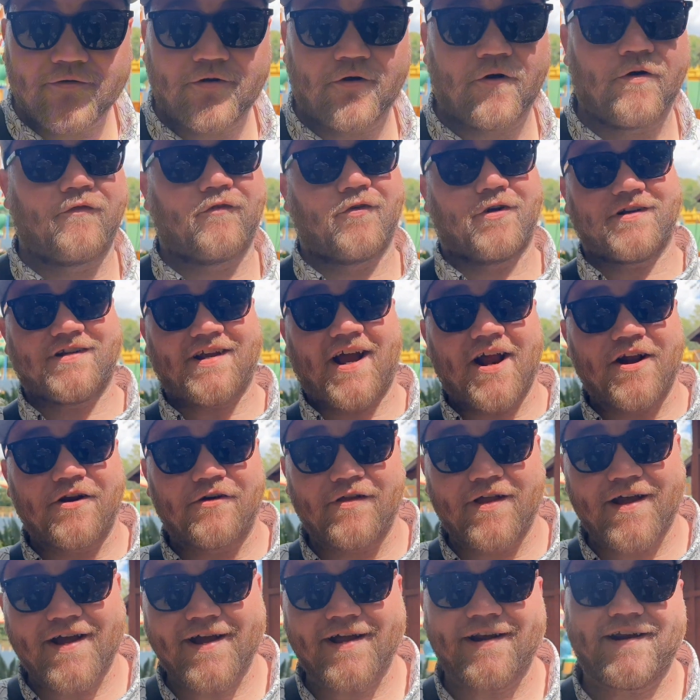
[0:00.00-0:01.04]
over in
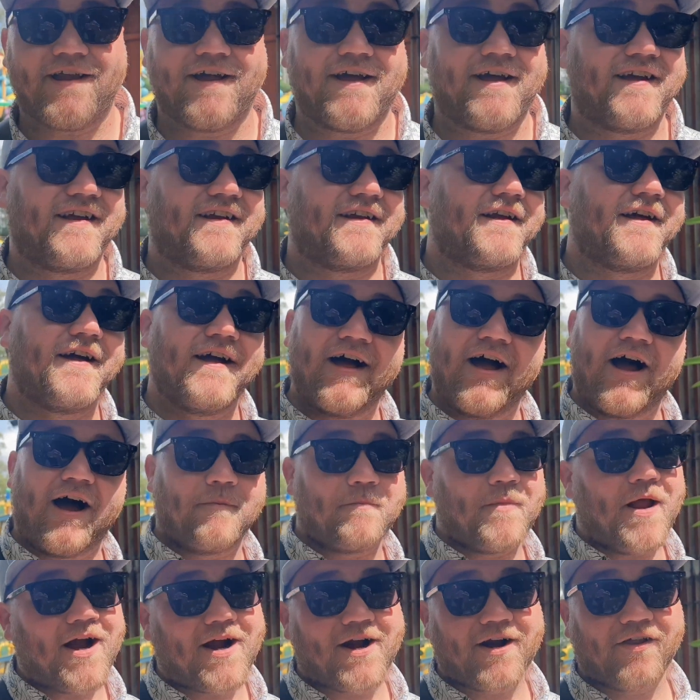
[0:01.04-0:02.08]
Dinoland and
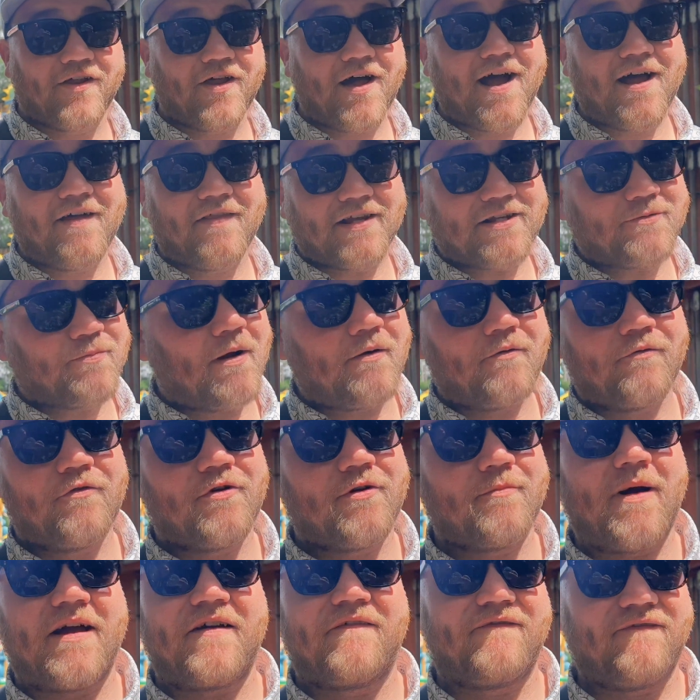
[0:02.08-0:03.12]
I'm not gonna lie, that's probably one
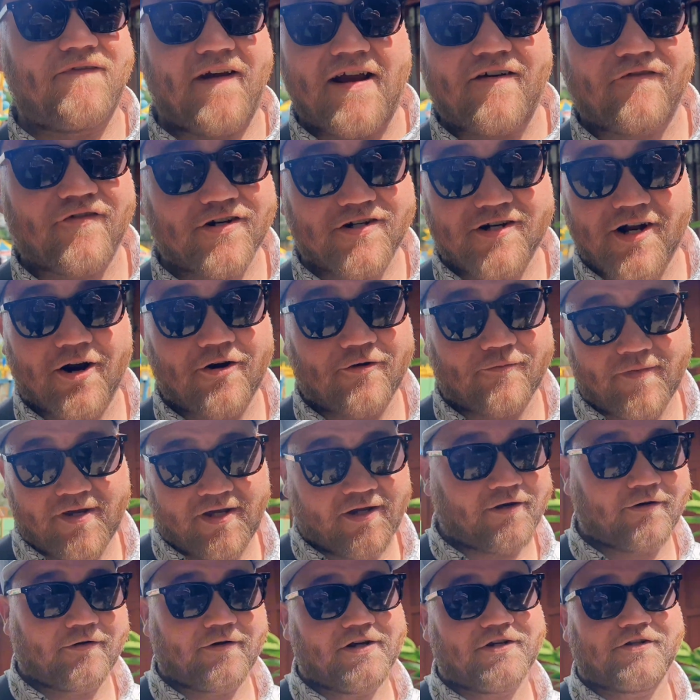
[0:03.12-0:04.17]
of my favorite Donald meet
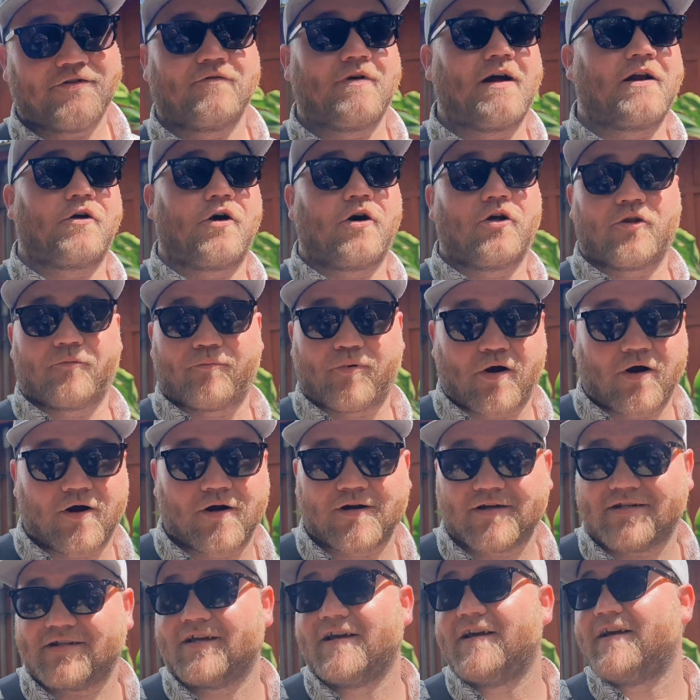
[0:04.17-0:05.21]
and greets throughout all the
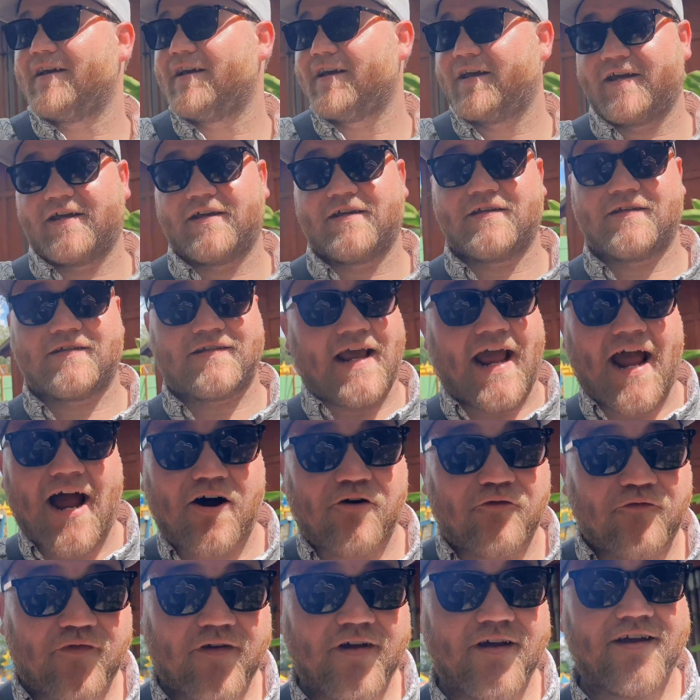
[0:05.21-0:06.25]
parks. His
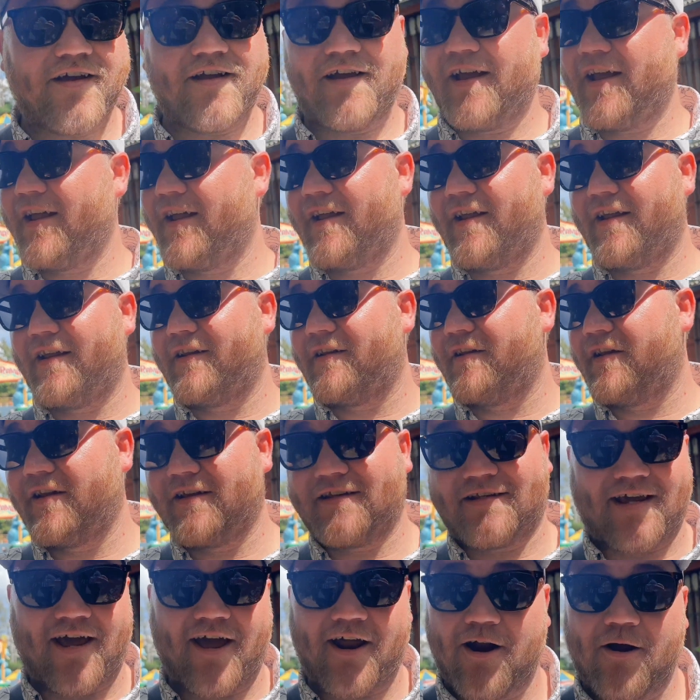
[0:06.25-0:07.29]
outfit and
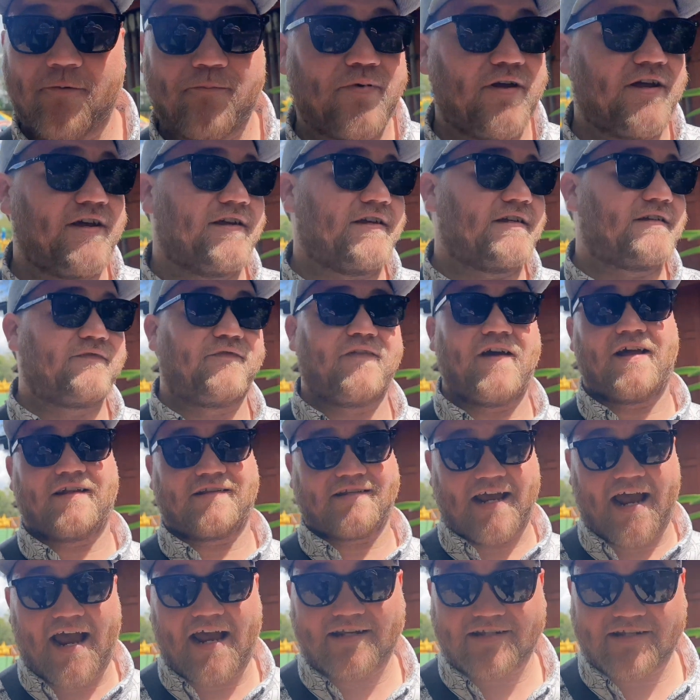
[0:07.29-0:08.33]
his getup is
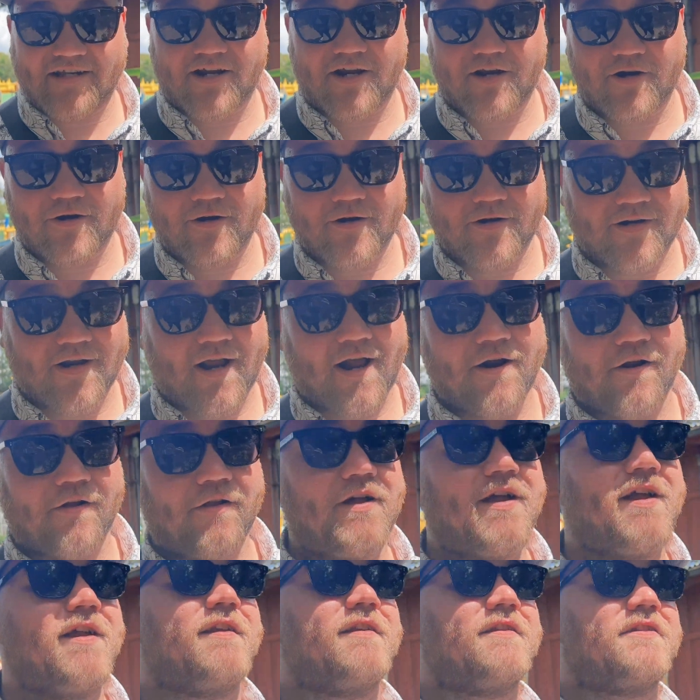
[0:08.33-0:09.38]
fantastic here in
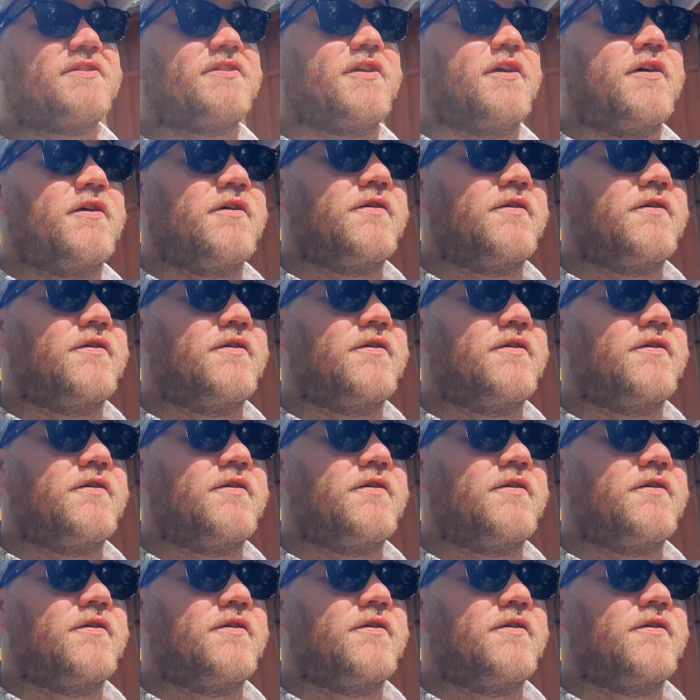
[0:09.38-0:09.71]
Dinoland, so